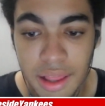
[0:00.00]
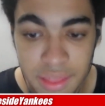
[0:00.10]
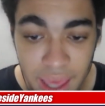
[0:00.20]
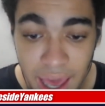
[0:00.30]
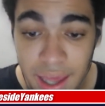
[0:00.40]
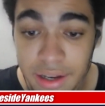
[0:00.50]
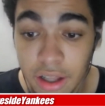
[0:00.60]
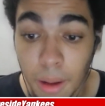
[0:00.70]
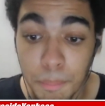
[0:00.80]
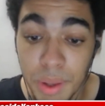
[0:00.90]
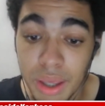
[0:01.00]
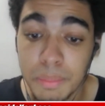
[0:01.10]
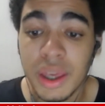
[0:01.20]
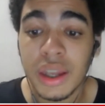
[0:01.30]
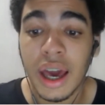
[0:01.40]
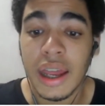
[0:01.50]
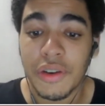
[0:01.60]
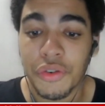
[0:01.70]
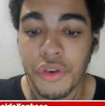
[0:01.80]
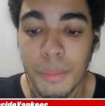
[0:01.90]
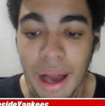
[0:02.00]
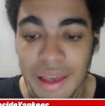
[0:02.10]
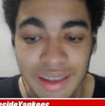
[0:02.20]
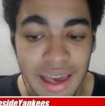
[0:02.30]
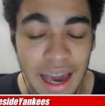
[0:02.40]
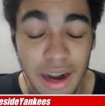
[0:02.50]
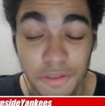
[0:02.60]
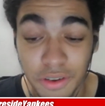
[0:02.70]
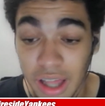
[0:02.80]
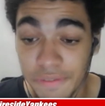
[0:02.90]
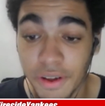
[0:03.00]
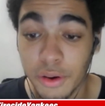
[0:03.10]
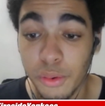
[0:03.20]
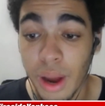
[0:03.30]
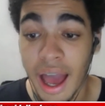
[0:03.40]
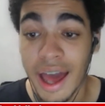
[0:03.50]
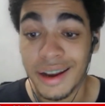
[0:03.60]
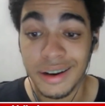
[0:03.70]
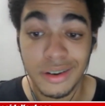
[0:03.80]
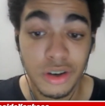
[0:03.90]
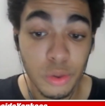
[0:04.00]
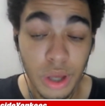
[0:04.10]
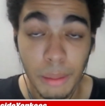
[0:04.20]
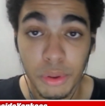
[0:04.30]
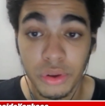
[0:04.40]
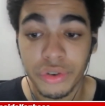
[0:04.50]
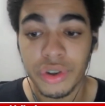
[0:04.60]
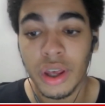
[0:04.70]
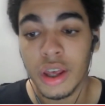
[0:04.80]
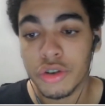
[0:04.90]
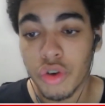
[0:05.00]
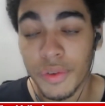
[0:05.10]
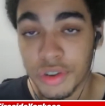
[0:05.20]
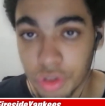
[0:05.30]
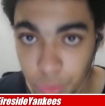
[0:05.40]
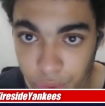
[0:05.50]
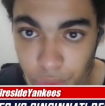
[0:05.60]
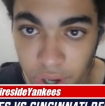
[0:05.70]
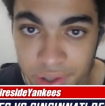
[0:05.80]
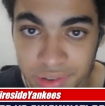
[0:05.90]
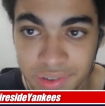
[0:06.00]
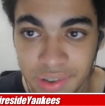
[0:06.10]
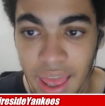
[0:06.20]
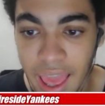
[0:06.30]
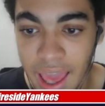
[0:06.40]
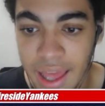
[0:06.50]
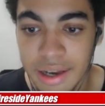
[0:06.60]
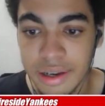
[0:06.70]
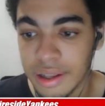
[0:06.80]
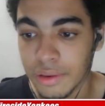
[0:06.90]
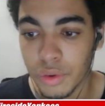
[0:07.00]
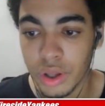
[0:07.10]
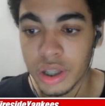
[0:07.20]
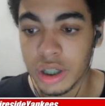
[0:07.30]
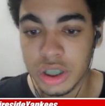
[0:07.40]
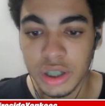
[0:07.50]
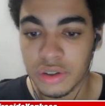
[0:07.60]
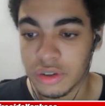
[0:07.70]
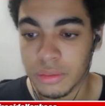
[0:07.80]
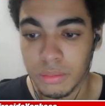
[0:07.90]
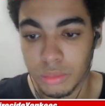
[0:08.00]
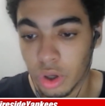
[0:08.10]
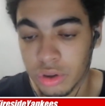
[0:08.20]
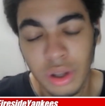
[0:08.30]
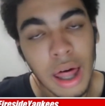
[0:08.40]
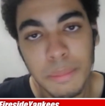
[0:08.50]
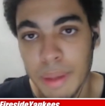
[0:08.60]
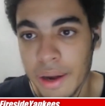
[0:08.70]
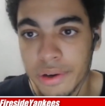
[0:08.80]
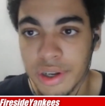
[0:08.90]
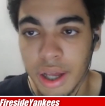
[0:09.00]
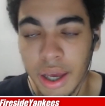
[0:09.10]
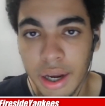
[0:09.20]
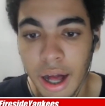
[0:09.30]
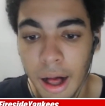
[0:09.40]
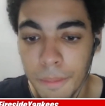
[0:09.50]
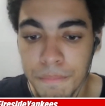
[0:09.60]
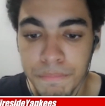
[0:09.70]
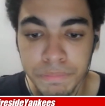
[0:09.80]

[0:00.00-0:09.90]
they had a big, big night from Isiah Kiner-Falefa, who had two doubles, drove in three runs, and really just looked a lot better tonight. Um,